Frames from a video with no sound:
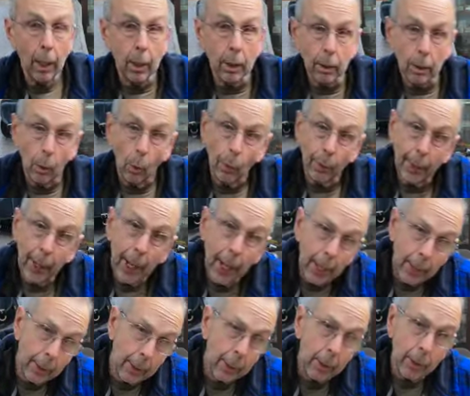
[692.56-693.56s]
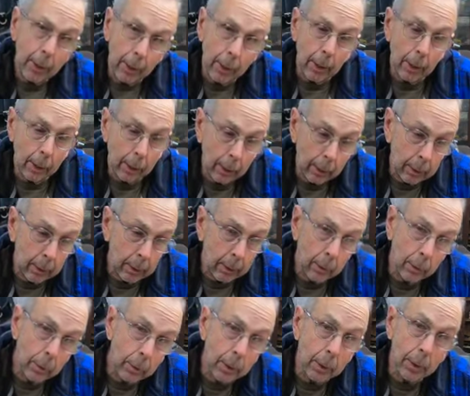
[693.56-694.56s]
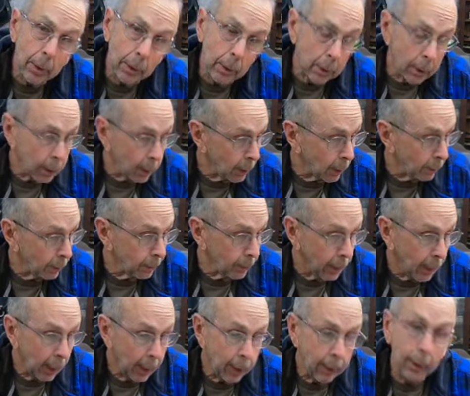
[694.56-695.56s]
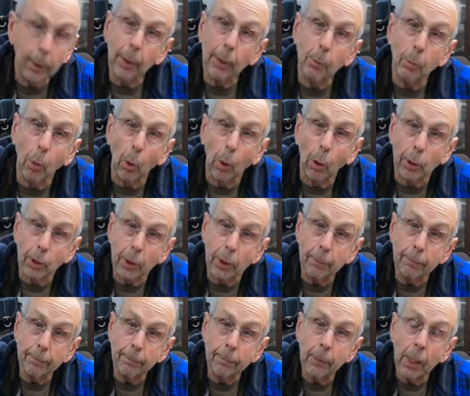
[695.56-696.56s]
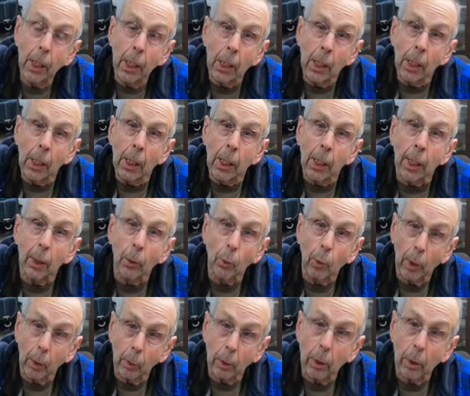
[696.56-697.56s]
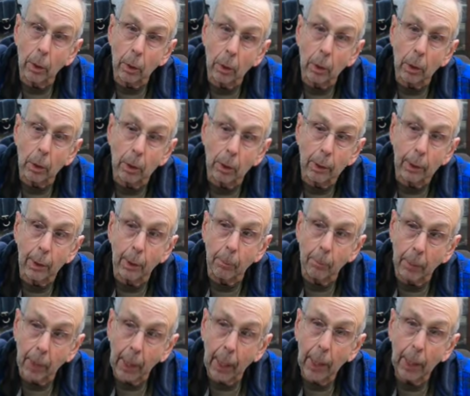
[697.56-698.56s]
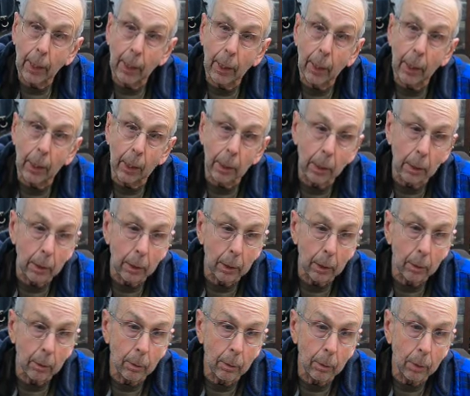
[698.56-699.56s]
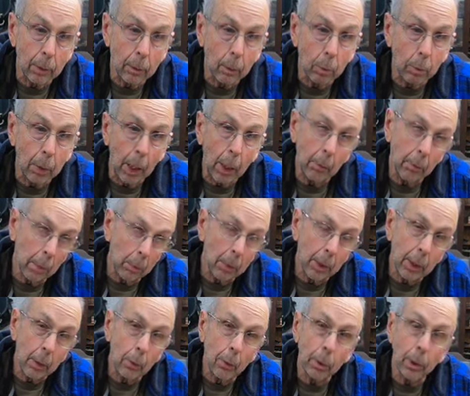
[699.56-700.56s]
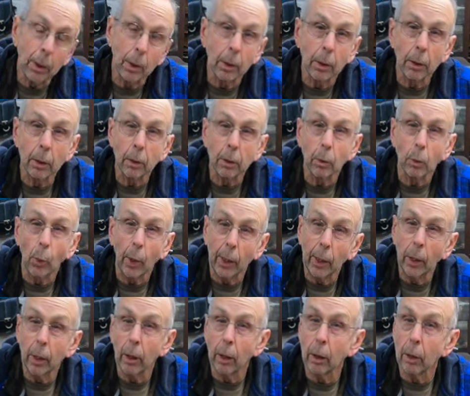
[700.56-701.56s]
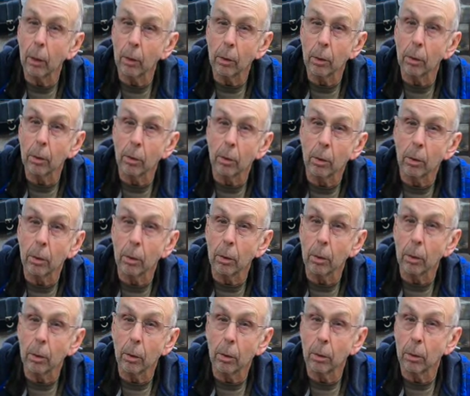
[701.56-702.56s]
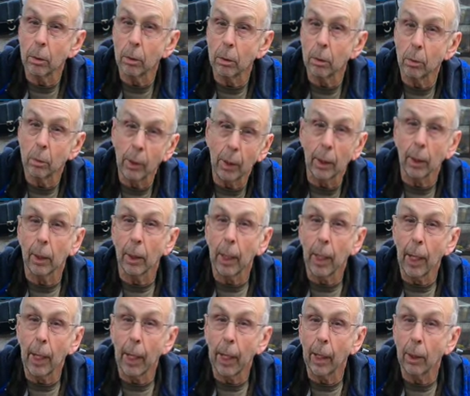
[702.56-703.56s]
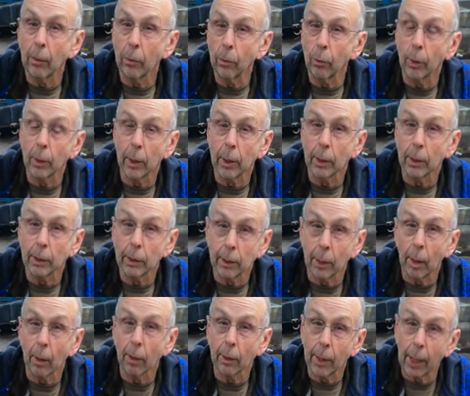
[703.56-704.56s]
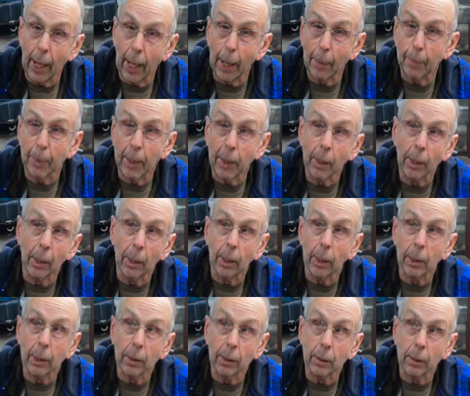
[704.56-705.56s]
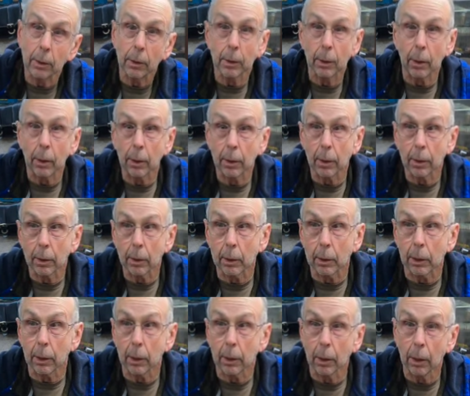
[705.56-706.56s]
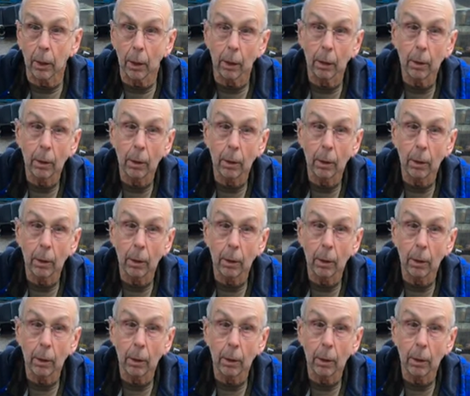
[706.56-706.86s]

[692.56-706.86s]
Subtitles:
So with that, we're just going to end this portion, and we will get back probably within a week or a week and a half when I start tapping. I'll just tell you it's the